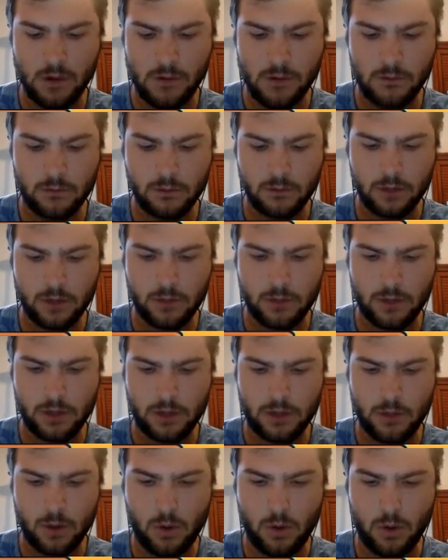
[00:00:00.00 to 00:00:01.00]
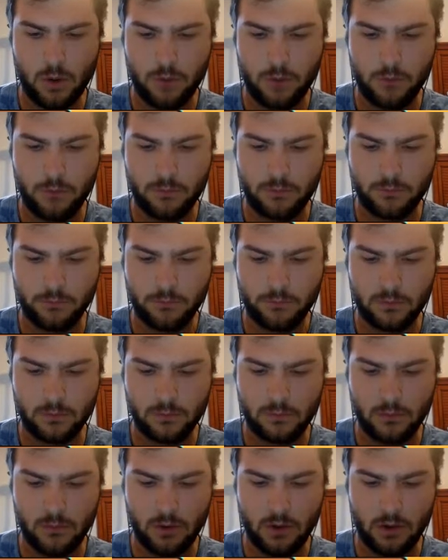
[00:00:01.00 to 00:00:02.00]
Go ahead and bring Komodo.
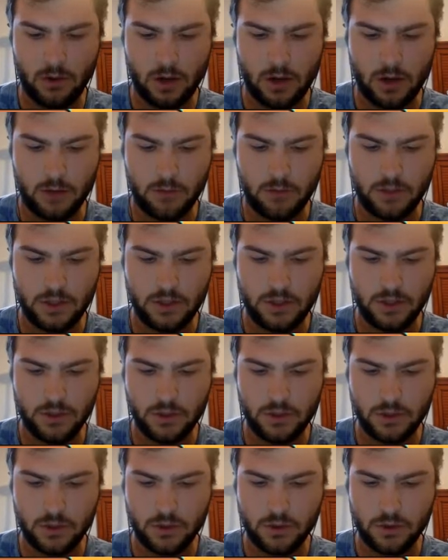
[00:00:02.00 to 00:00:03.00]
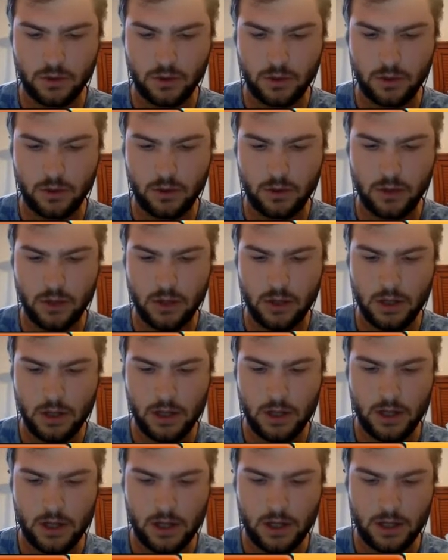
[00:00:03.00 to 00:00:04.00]
P2 as usual,
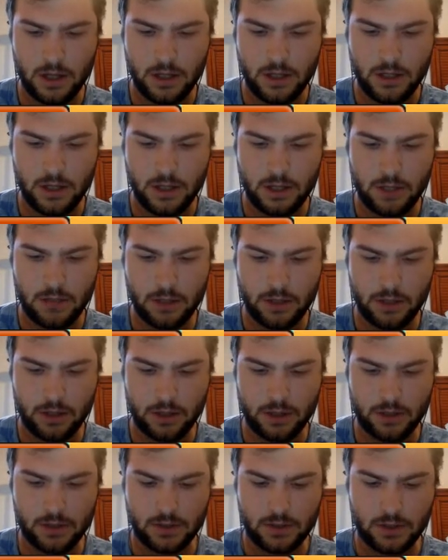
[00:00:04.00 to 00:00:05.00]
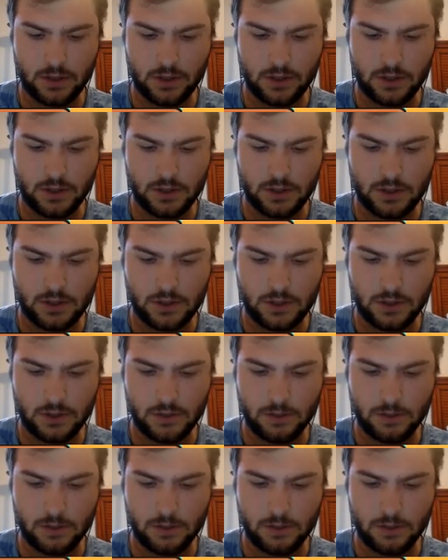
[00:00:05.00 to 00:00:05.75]
and Metagross looks